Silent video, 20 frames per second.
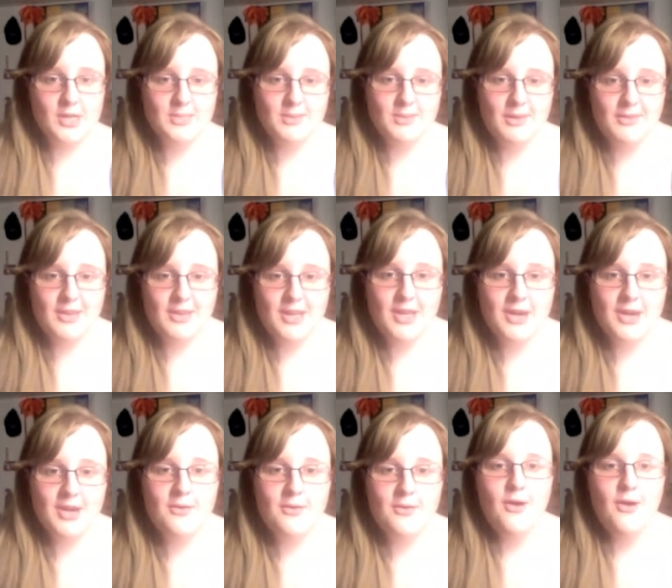my
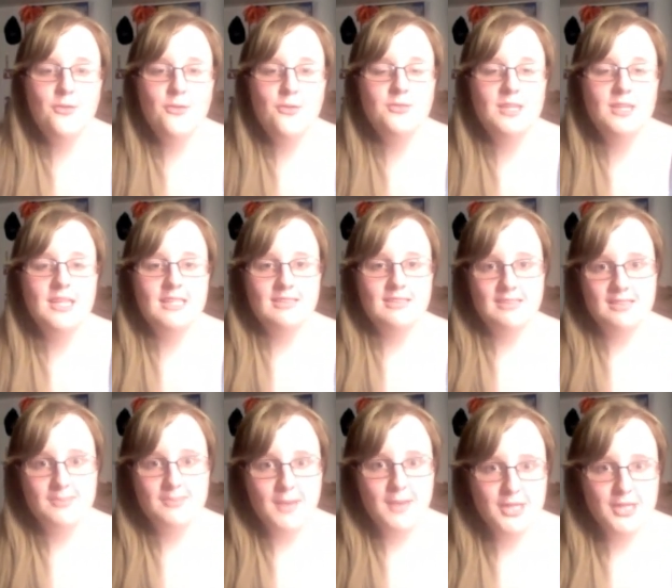video. Hopefully this
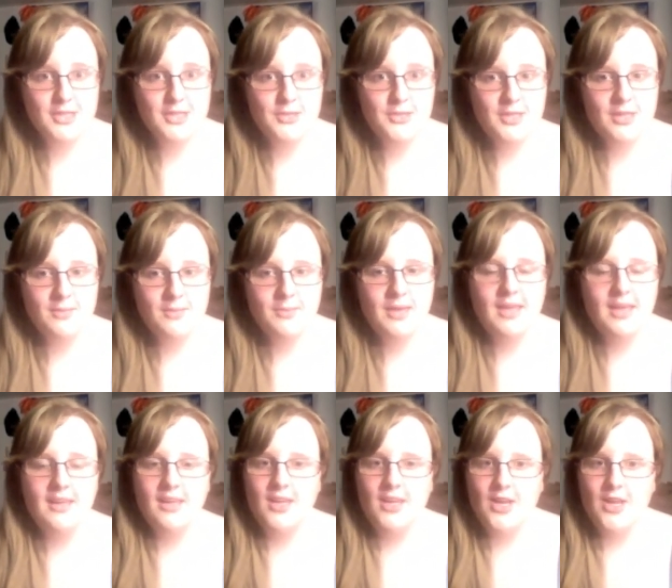inspires you a little
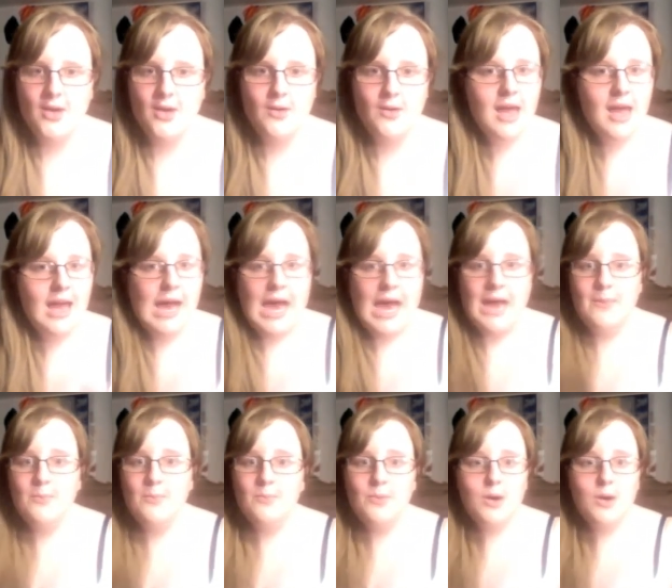bit.
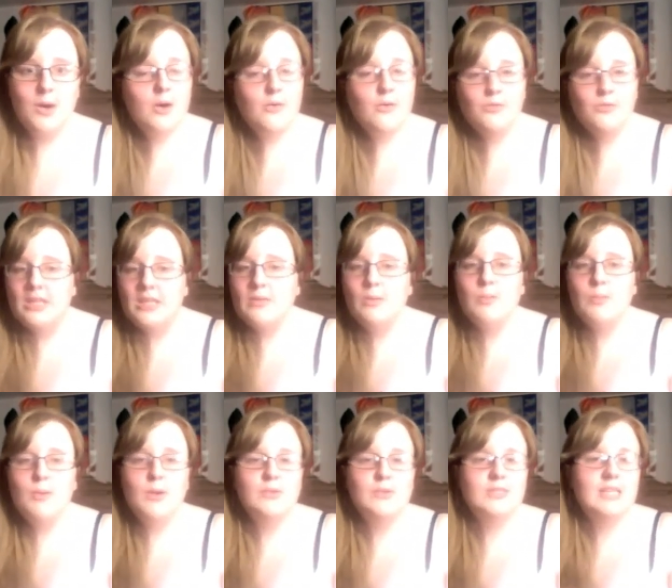I'm hopefully going to be
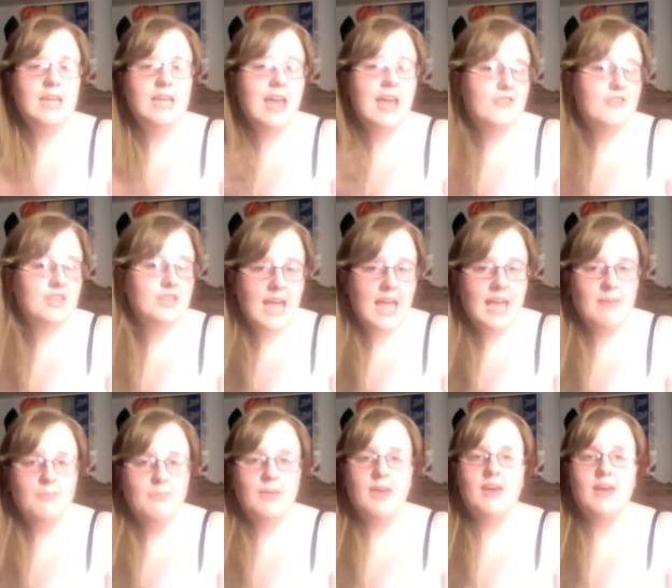posting every day
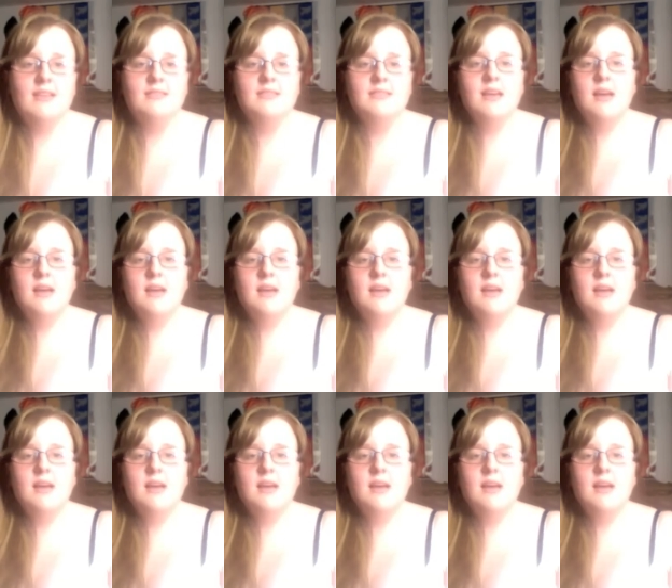because